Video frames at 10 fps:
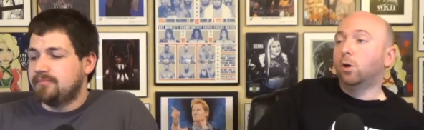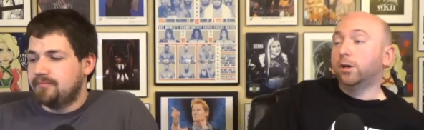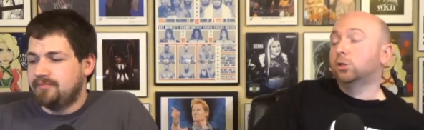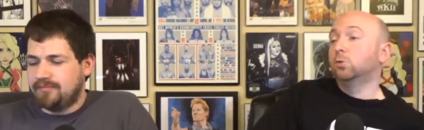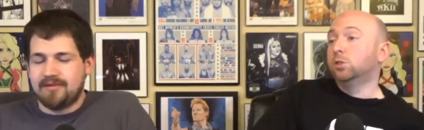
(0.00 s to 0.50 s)

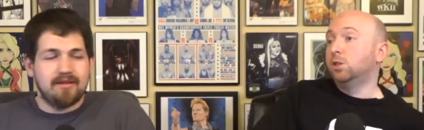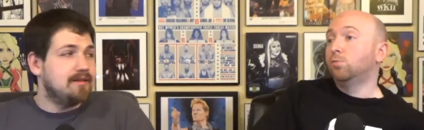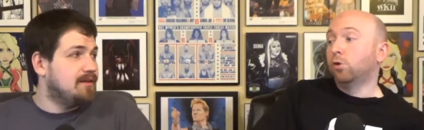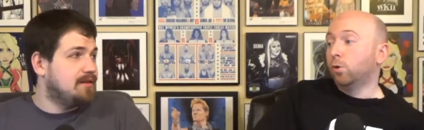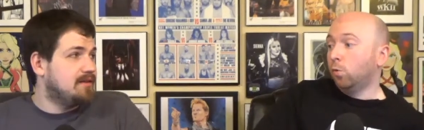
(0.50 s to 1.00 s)
Speaker 1: Well, actually, we
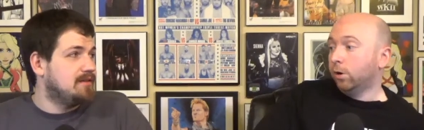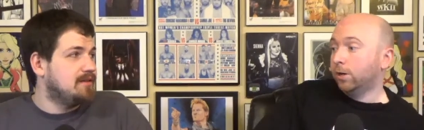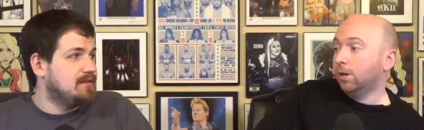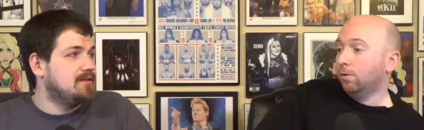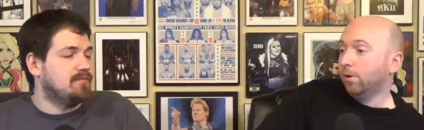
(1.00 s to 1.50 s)
see Braun
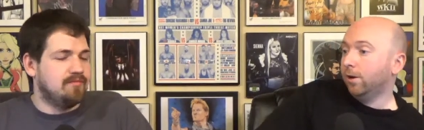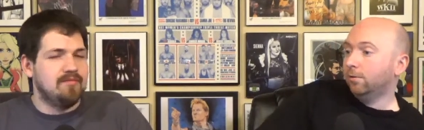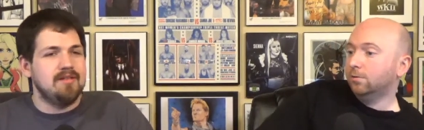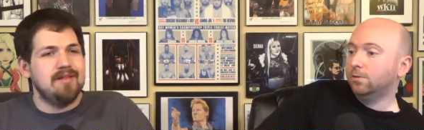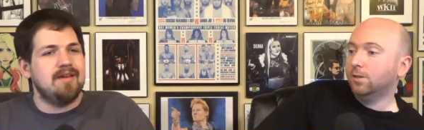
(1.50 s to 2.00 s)
walking
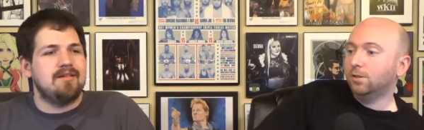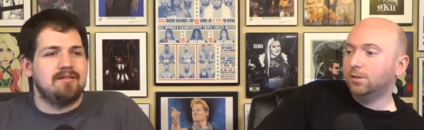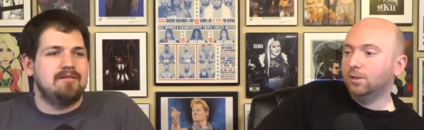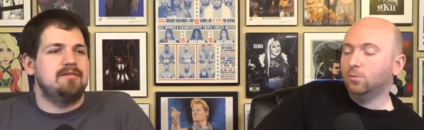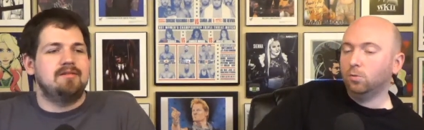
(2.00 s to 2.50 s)
around, yeah.
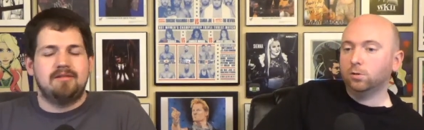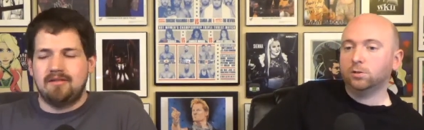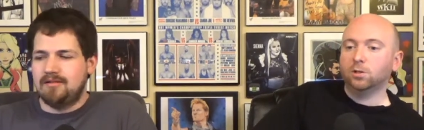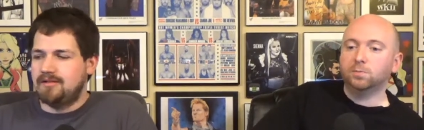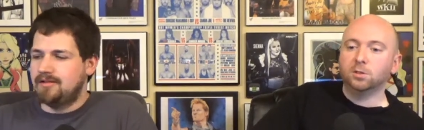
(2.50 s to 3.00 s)
and he
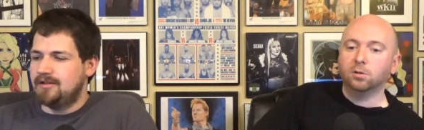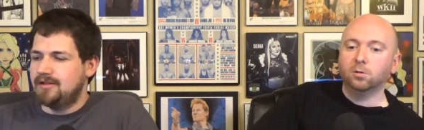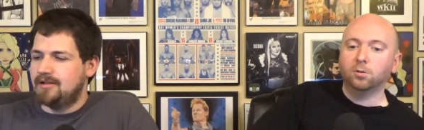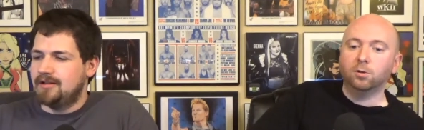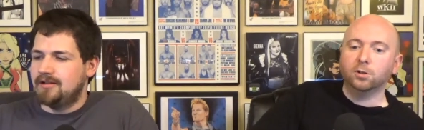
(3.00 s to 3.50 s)
walks up to
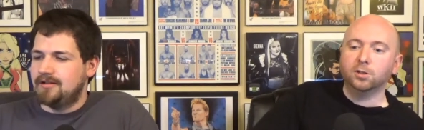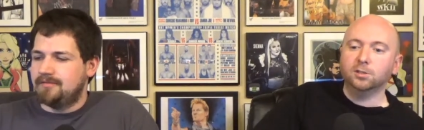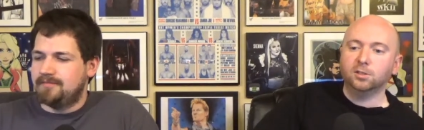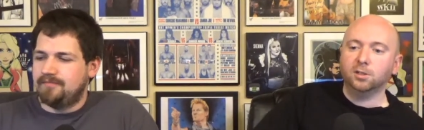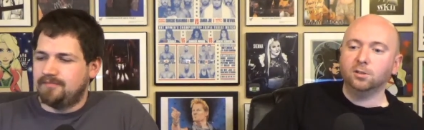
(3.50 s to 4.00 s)
Kurt
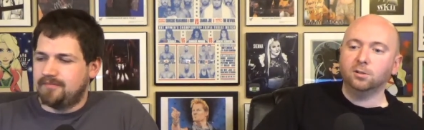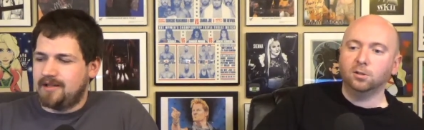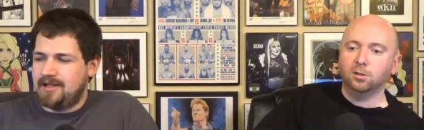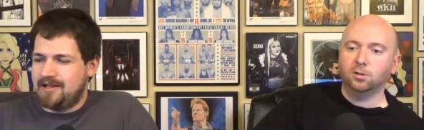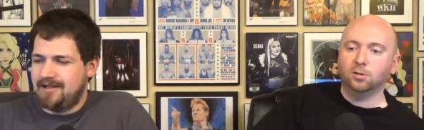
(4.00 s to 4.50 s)
Hawkins, and
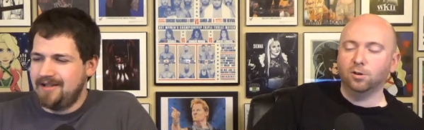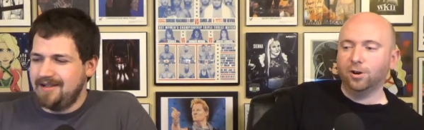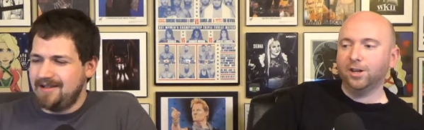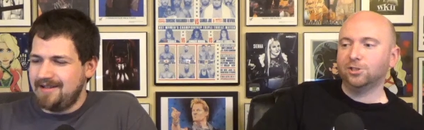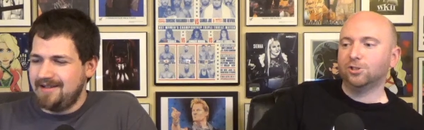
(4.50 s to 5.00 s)

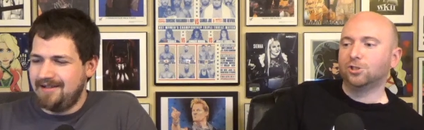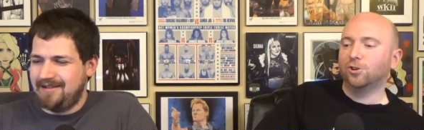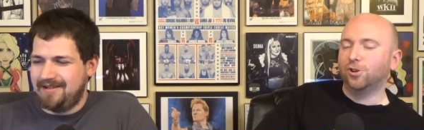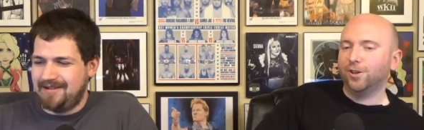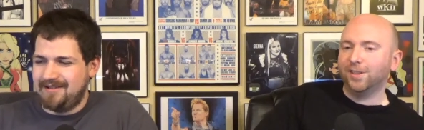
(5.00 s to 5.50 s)
Kurt has a
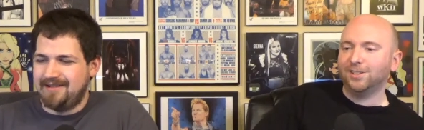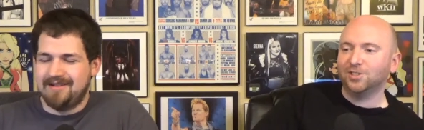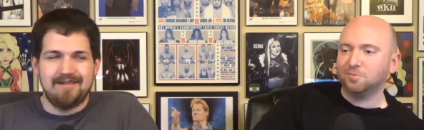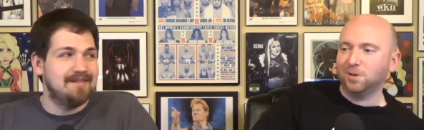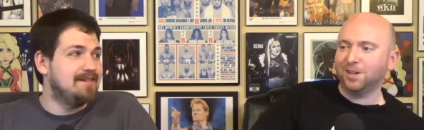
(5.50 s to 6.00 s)
shirt on that
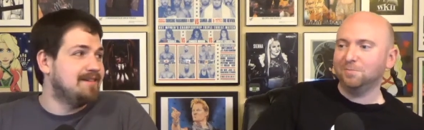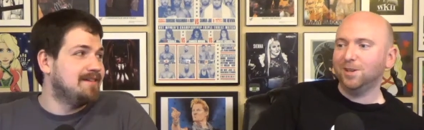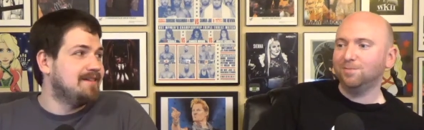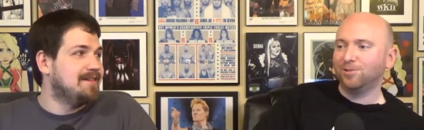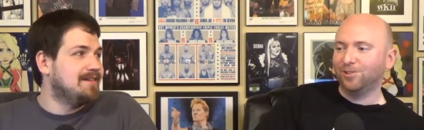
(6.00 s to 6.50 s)
says "Pick
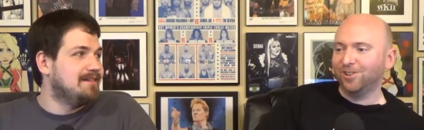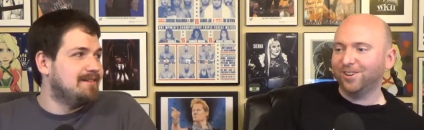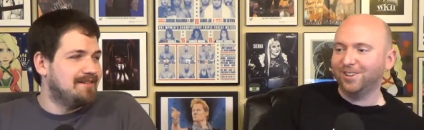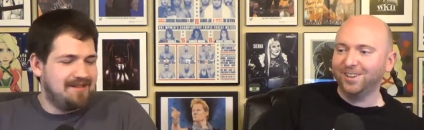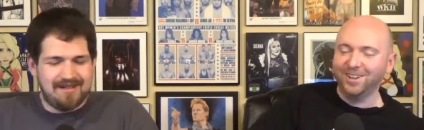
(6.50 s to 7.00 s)
Me, Braun,"